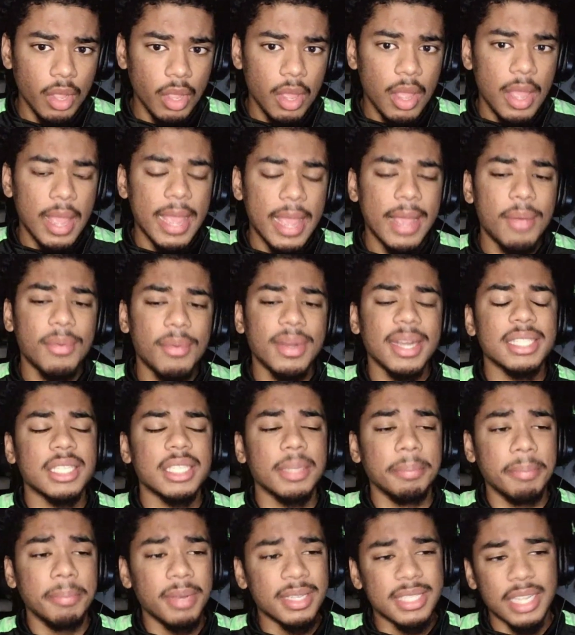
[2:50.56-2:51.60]
And when I say
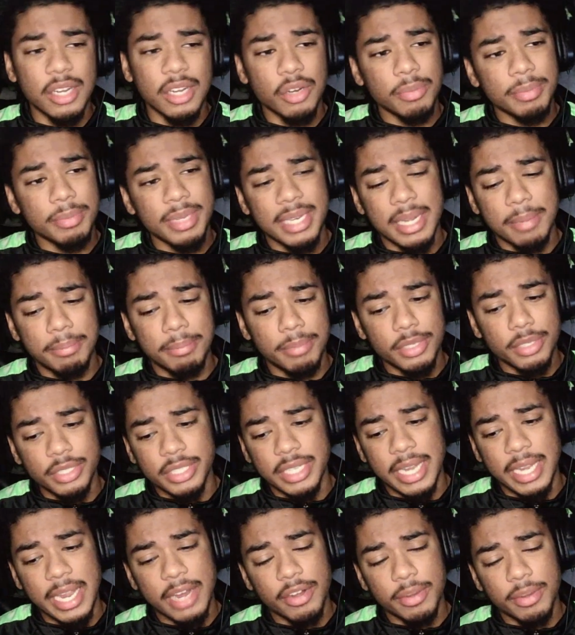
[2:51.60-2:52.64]
books, I don't mean that bullshit
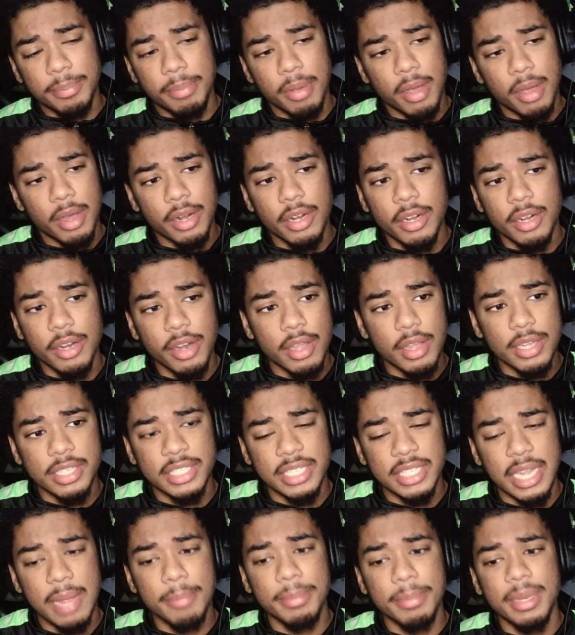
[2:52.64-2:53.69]
Harry Potter and all that shit.
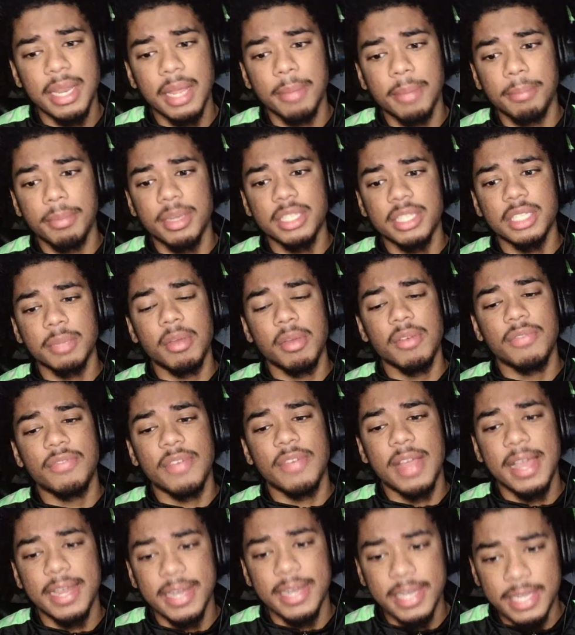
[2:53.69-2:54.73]
I mean, like, books about
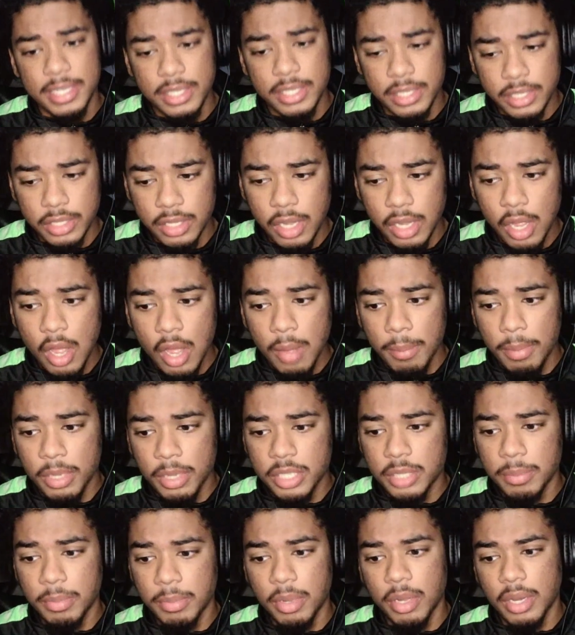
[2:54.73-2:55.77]
finances, books
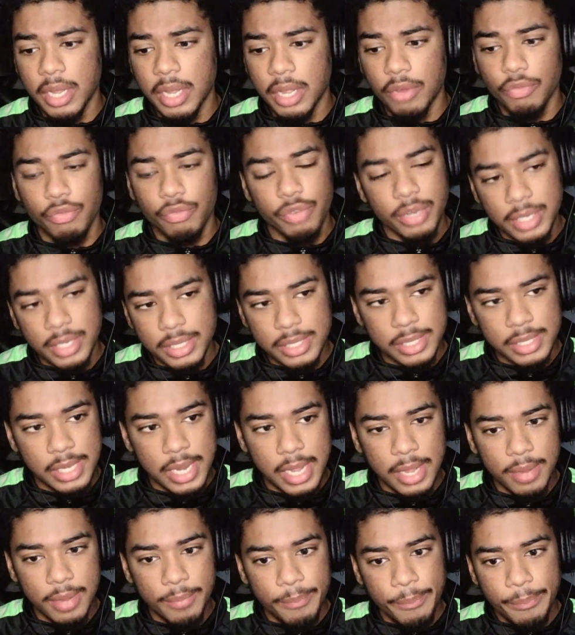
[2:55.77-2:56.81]
about, like, real
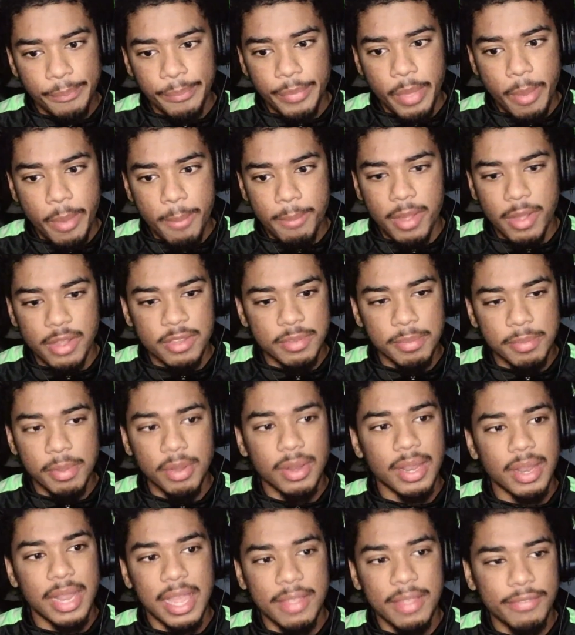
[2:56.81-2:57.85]
estate, books about
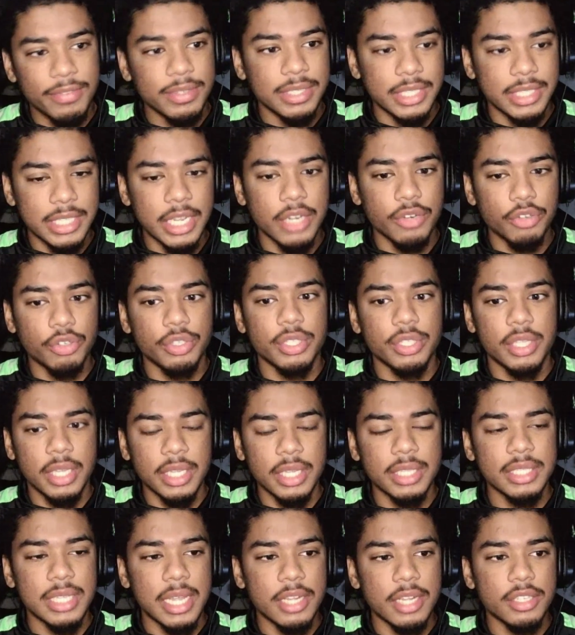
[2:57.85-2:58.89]
life in general. Things
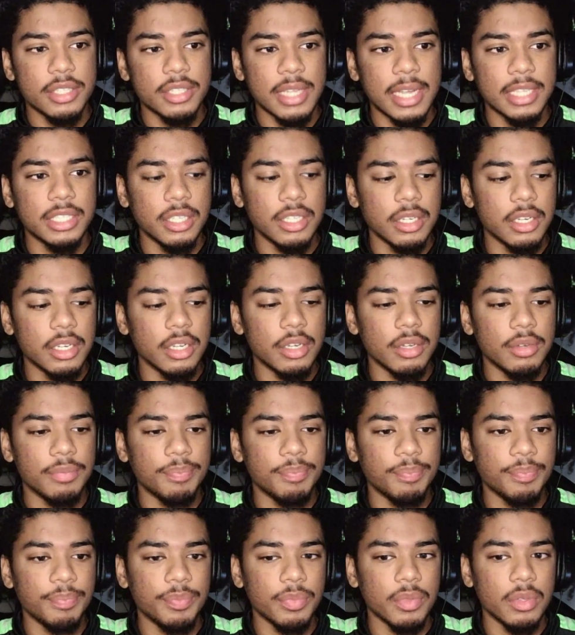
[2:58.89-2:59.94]
that's actually going to, you know
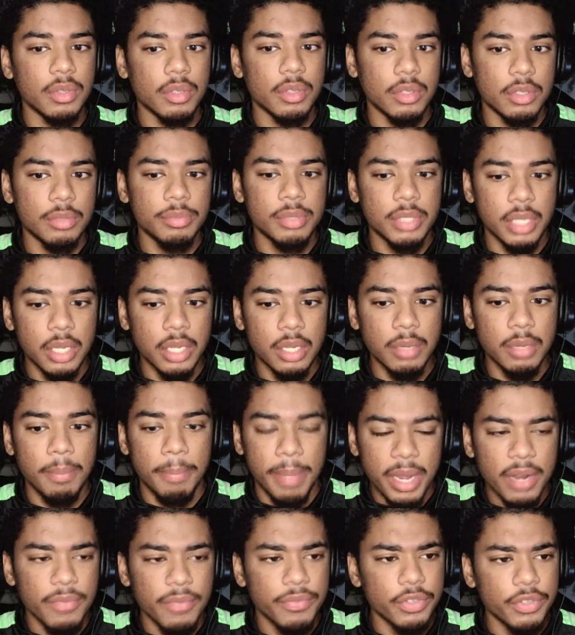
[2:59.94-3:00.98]
what I'm saying,
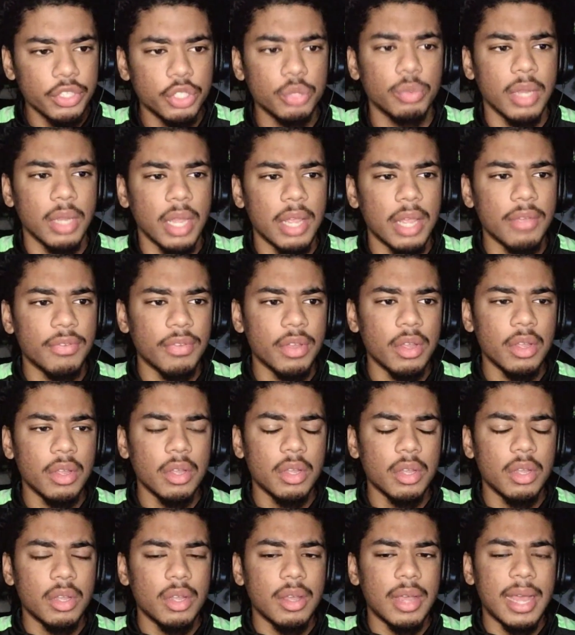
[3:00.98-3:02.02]
benefit you in life.
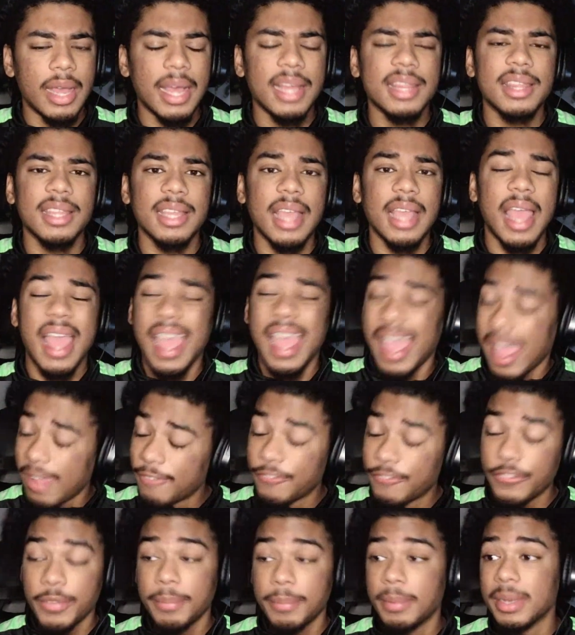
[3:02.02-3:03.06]
I think
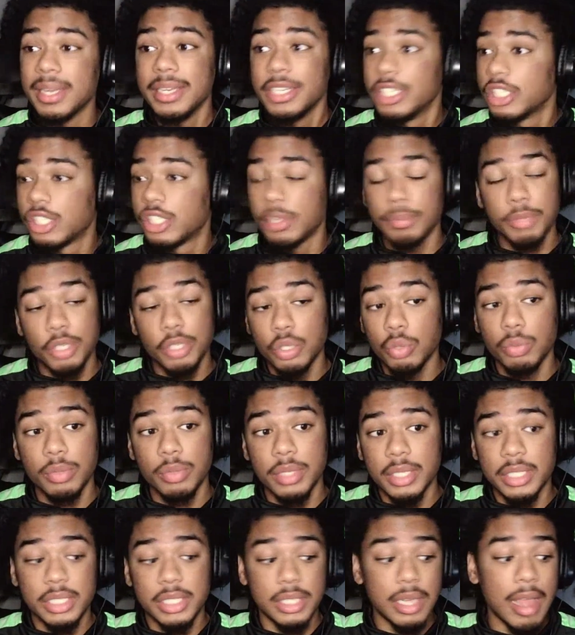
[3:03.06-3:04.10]
everybody needs to be doing this shit.